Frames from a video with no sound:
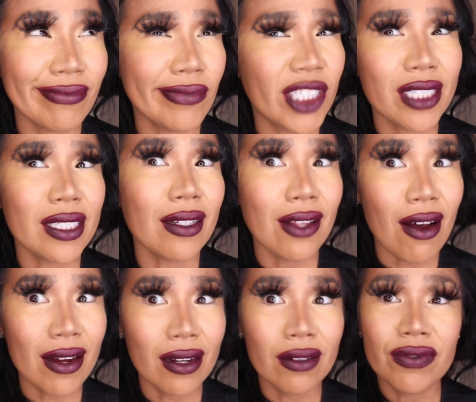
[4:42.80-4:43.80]
Just a
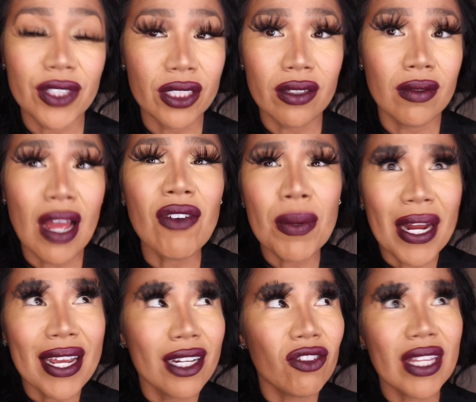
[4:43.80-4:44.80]
lot of,
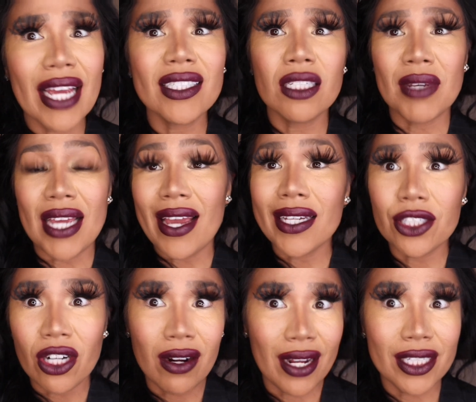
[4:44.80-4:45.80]
everybody could relate to me,
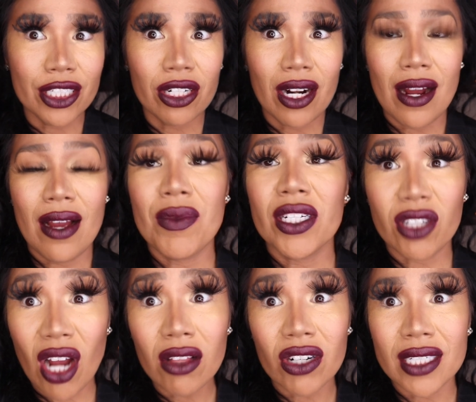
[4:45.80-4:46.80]
Asian on Asian crime. There's
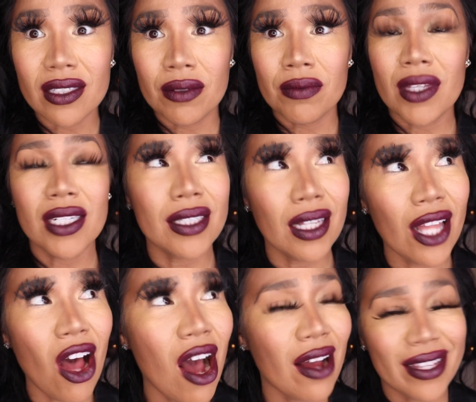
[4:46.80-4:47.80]
colorism. There's a
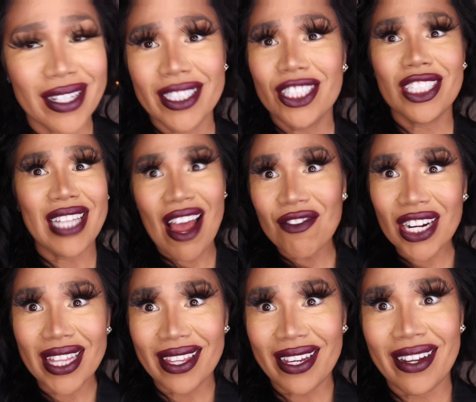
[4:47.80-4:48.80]
lot. There's just
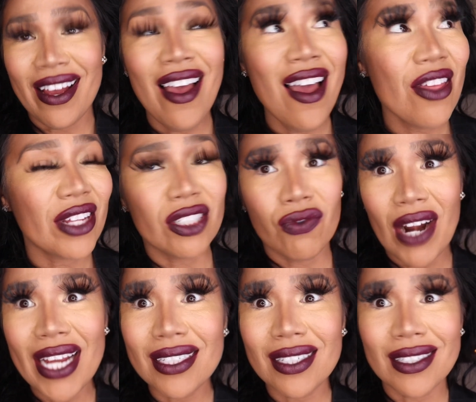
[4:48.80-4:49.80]
everything. There's
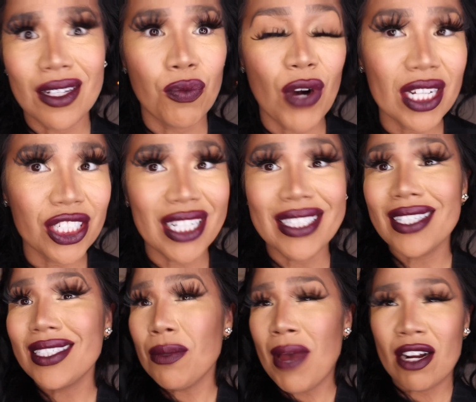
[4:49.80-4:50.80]
racism, prejudice,
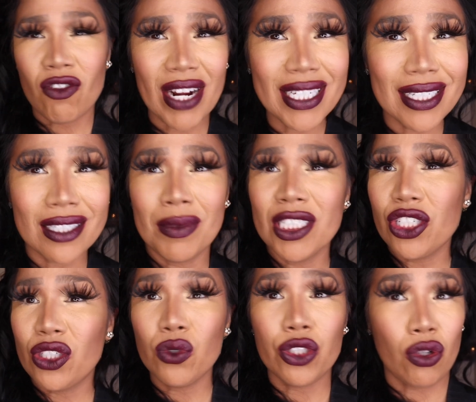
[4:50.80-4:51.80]
systematic racism,
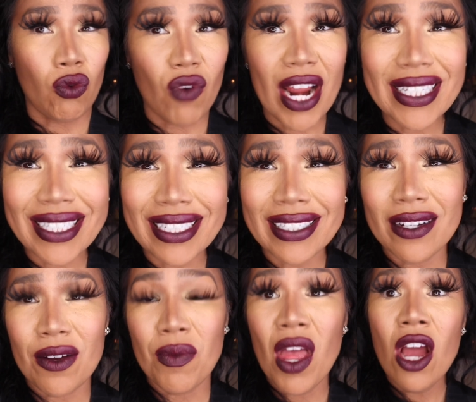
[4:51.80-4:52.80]
institutional
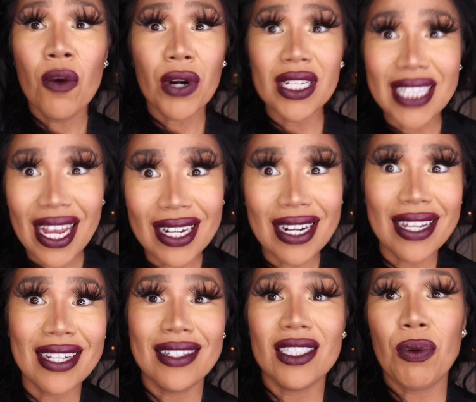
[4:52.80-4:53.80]
racism,
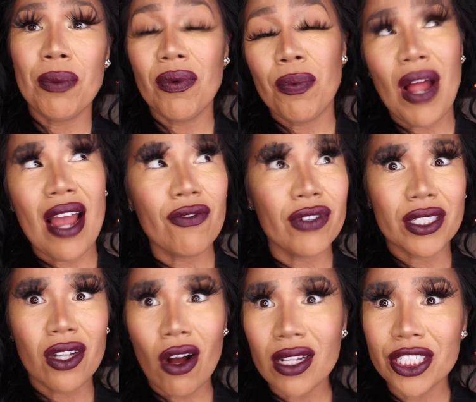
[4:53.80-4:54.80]
pretendians, people applying for
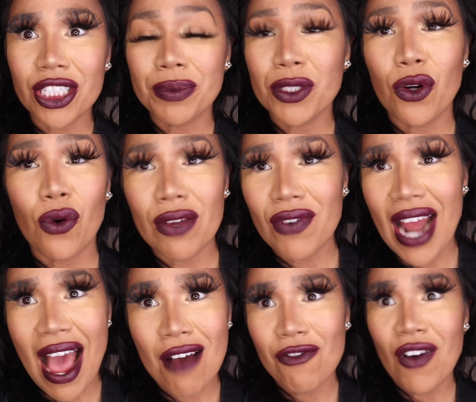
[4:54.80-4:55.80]
scholarships who don't even
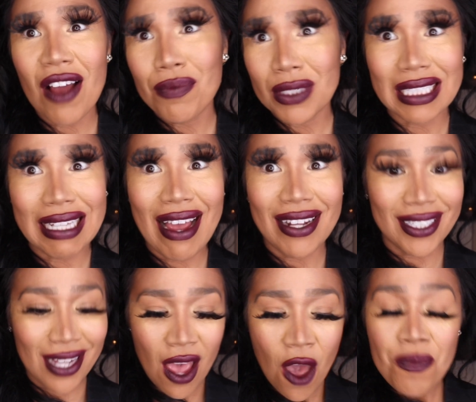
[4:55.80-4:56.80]
have
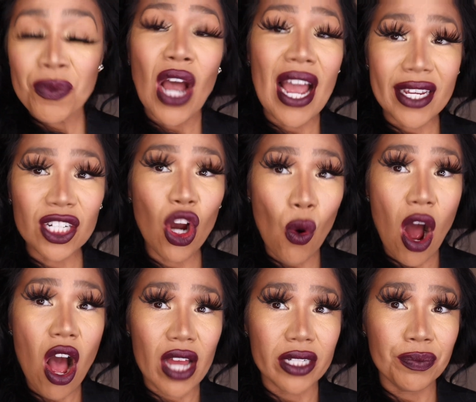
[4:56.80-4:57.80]
5%. I can go
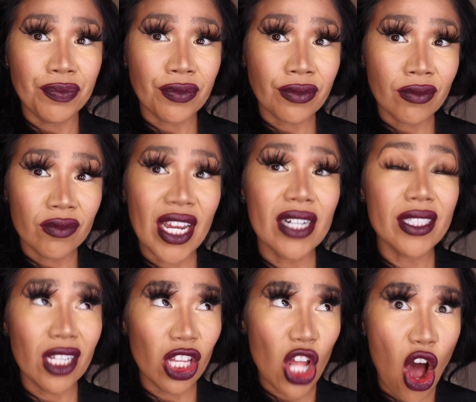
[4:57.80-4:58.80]
on. there's
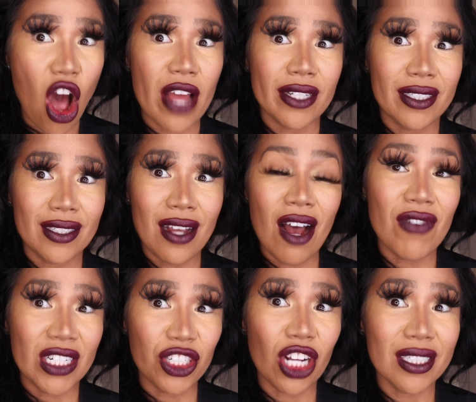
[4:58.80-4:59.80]
a lot of
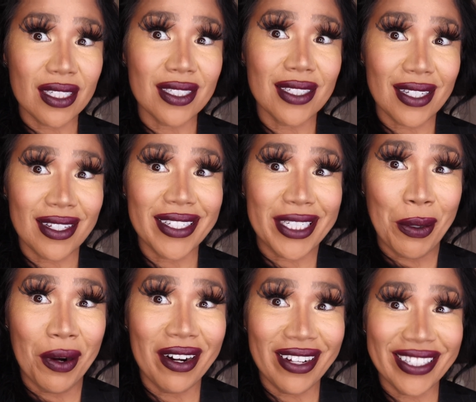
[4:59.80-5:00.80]
injustices in this
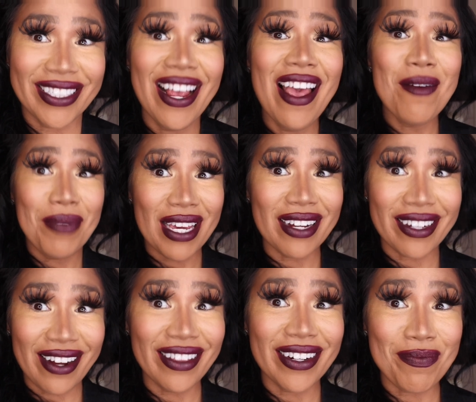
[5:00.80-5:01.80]
world being a
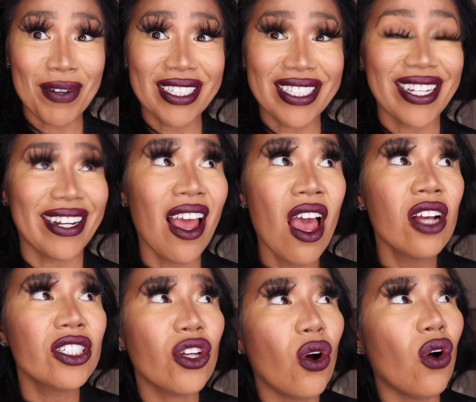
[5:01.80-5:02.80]
colored person.
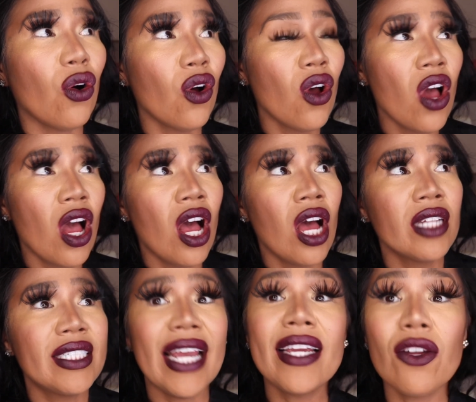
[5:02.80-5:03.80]
So
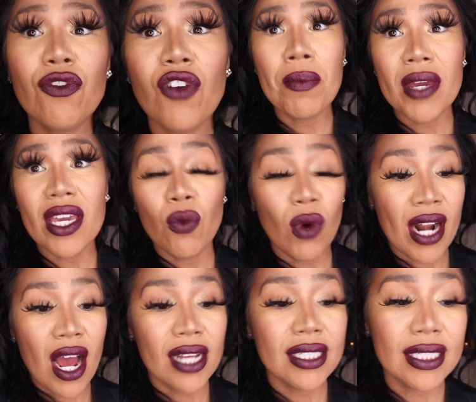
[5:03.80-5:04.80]
take it me when
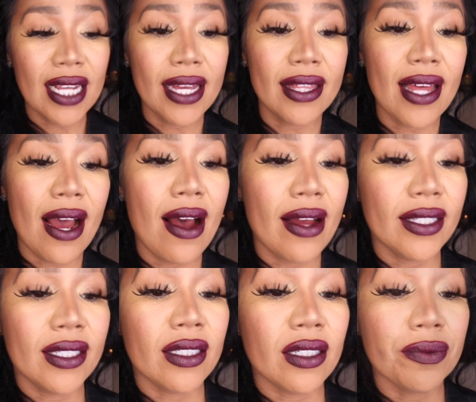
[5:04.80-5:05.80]
I say
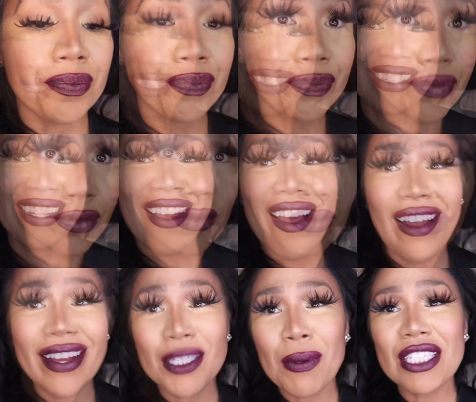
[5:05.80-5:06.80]
that,
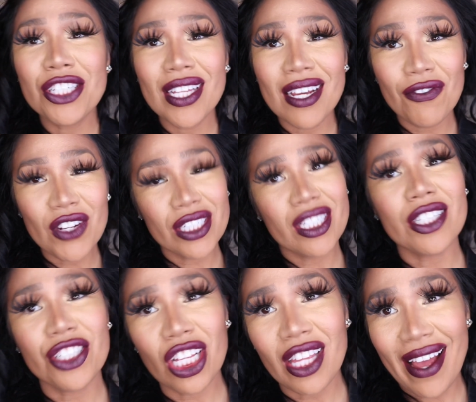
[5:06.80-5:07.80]
especially if you're
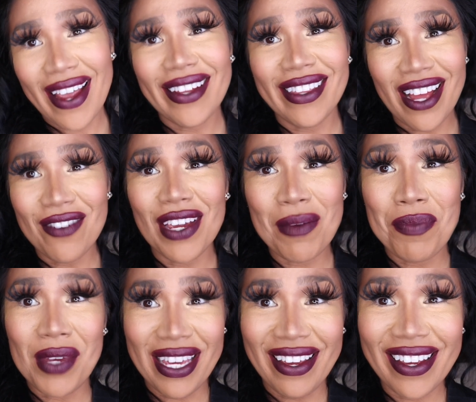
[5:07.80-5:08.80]
such a light, loving
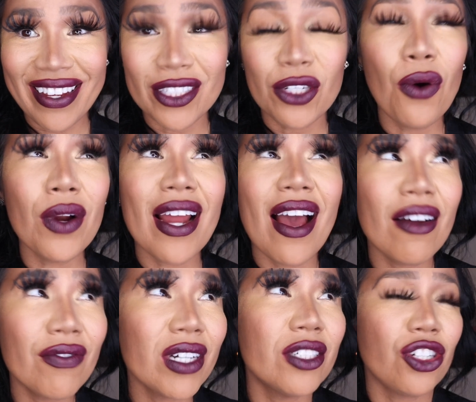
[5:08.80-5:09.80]
being, don't
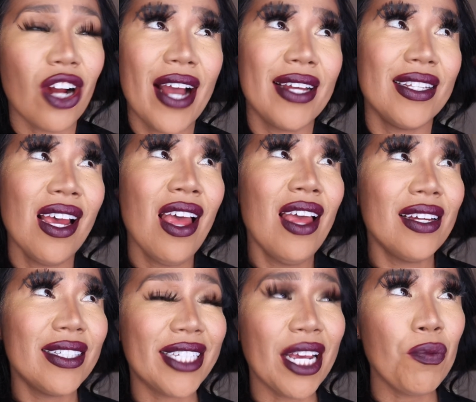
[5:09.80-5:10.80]
ever try
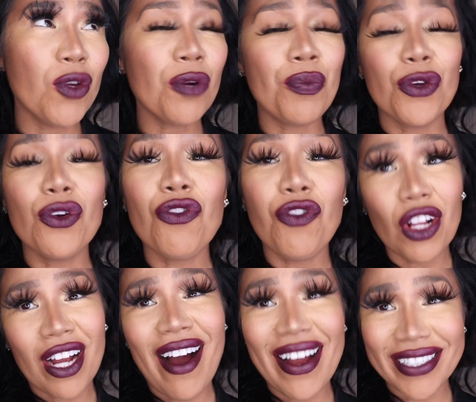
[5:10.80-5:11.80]
dim your beautiful,
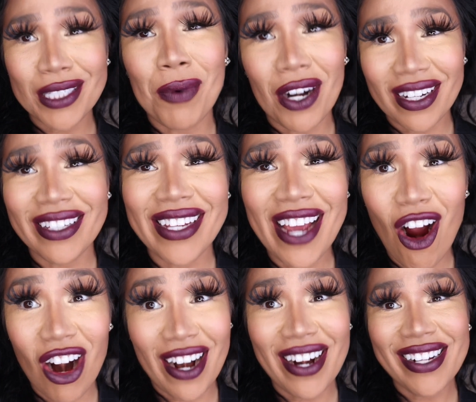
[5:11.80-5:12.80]
kind, sparkly
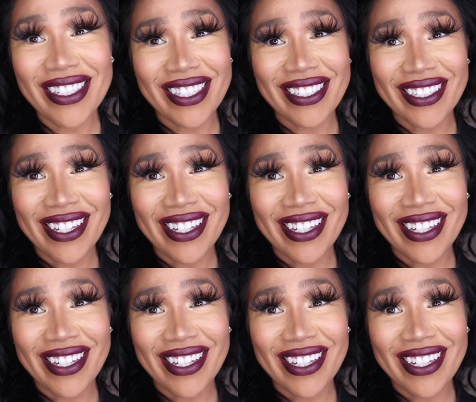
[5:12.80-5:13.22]
heart.